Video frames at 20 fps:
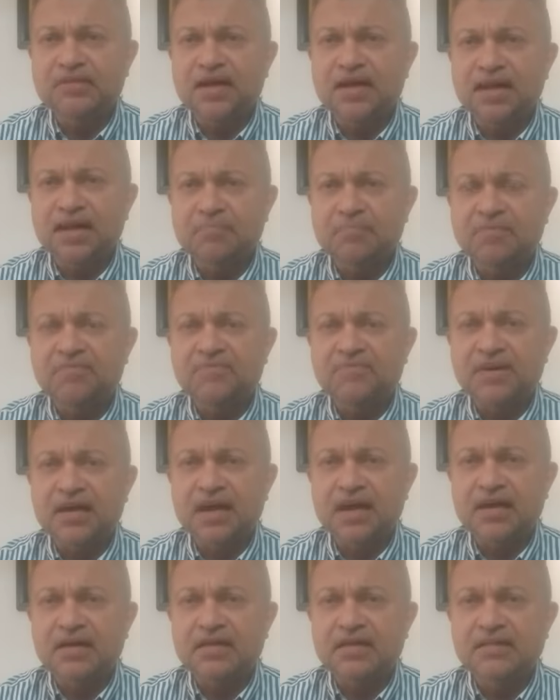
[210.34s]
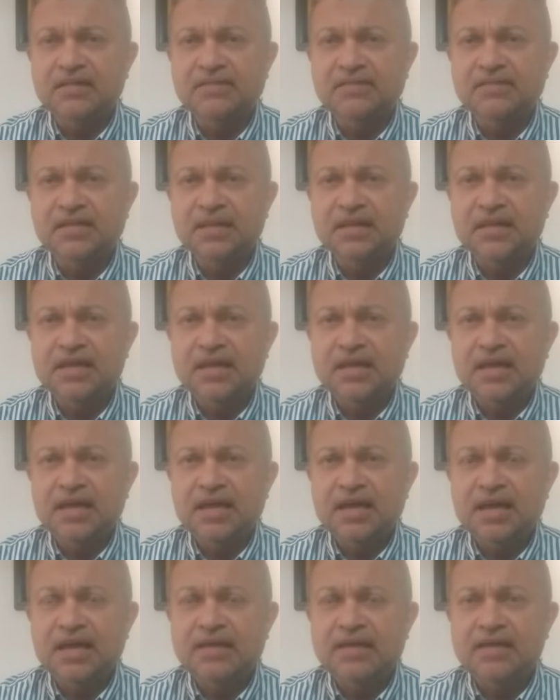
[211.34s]
the IMF targets.
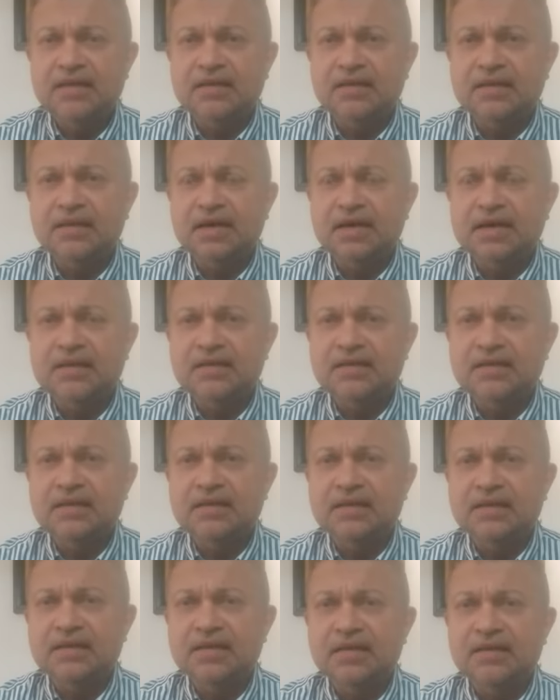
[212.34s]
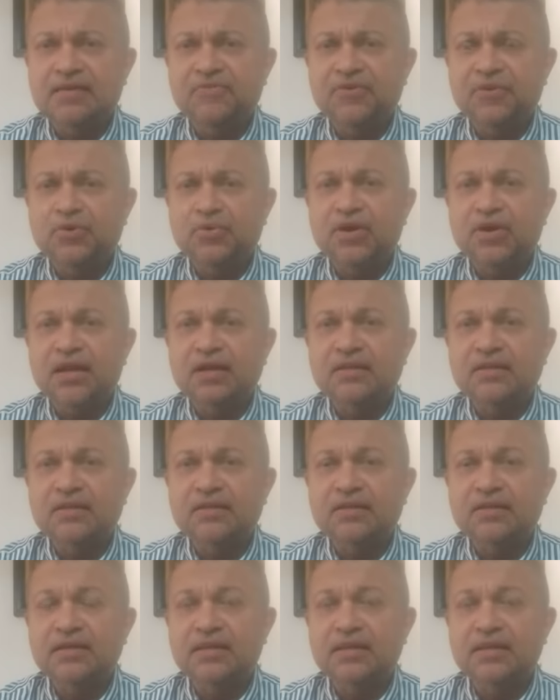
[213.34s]
And currently, if you look at
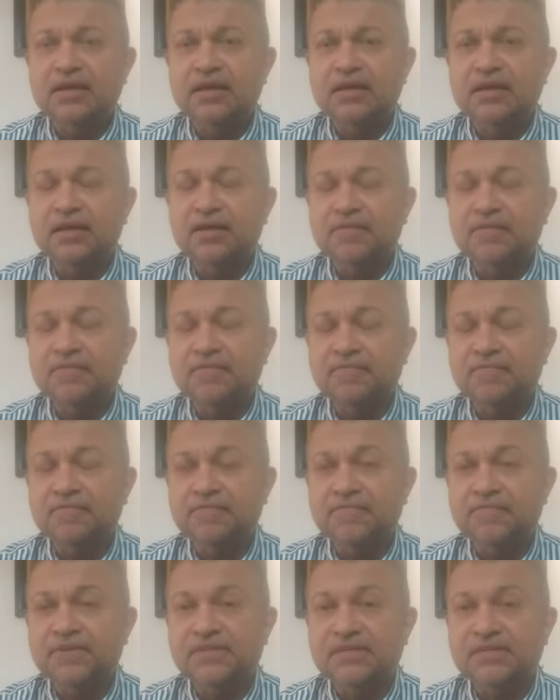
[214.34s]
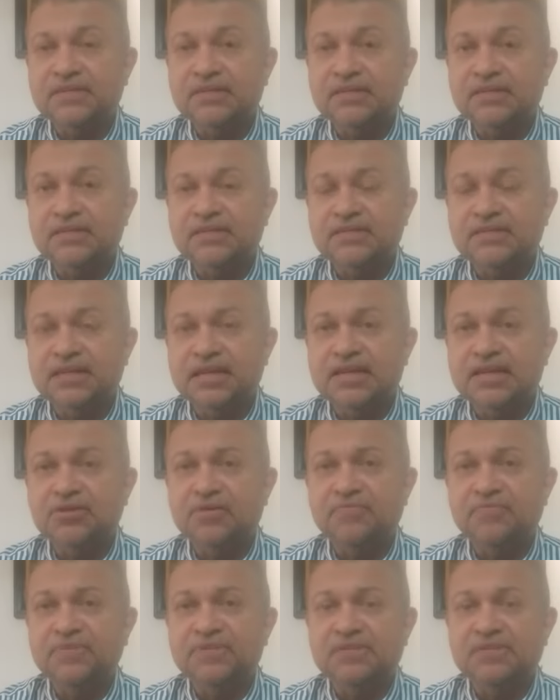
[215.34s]
the fiscal
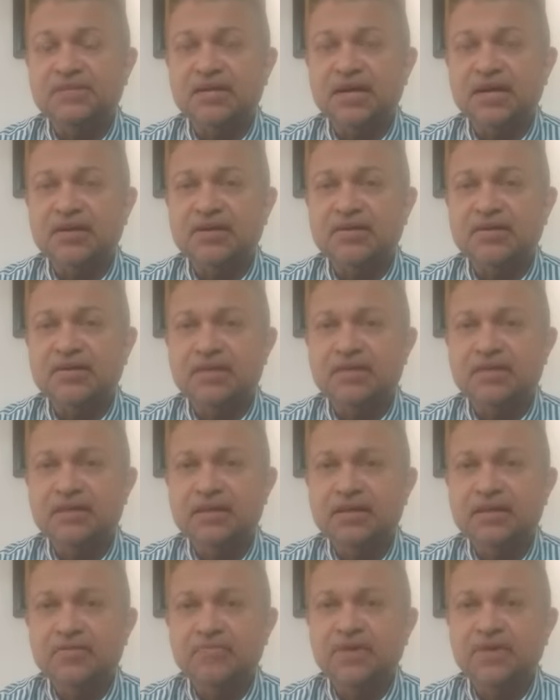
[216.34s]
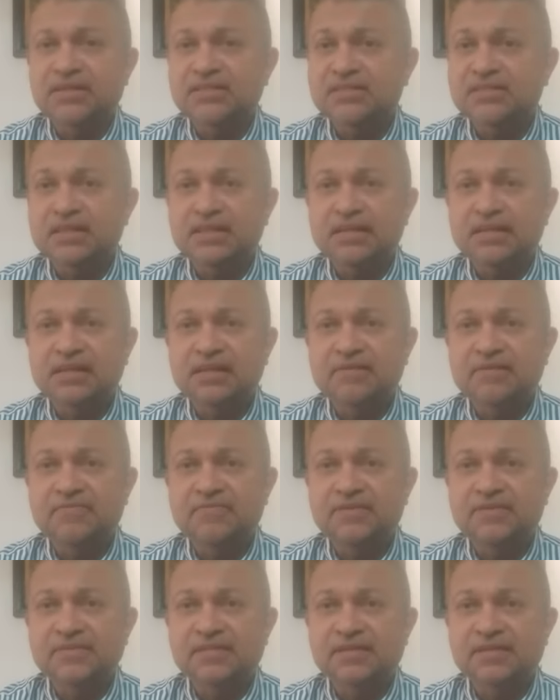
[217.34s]
state of this country, we are still in a
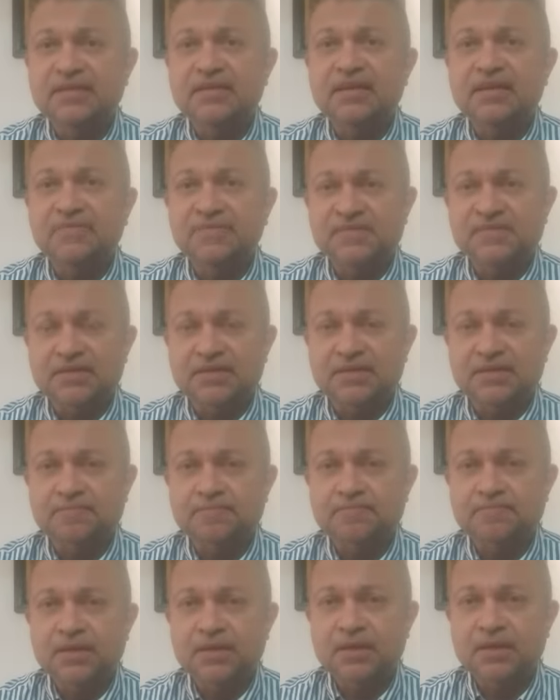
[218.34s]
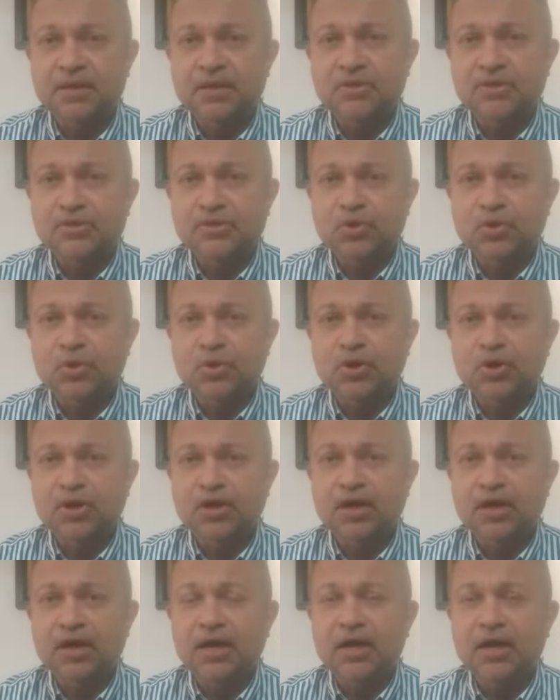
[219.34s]
fiscal deficit. So
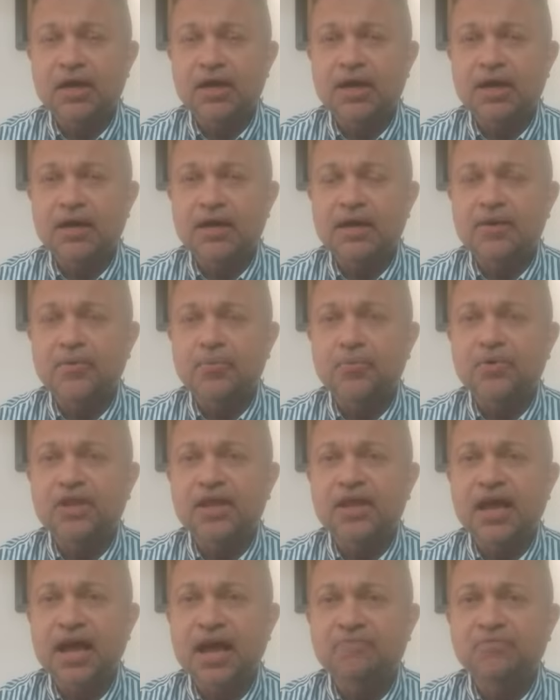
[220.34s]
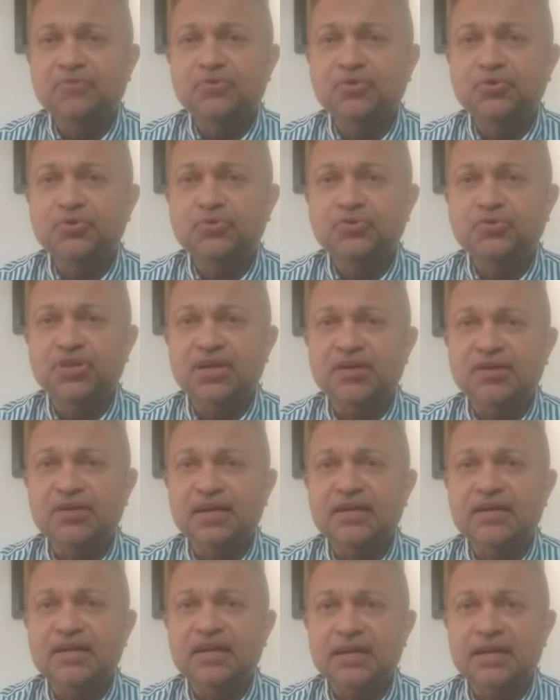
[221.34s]
we have to
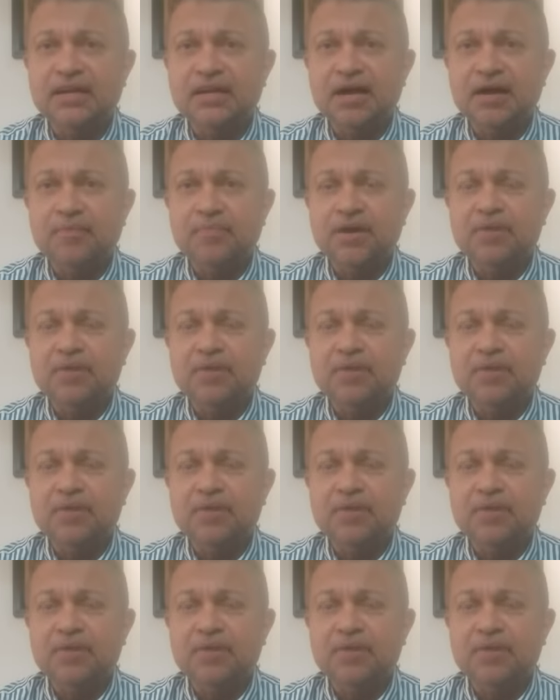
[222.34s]
generate income,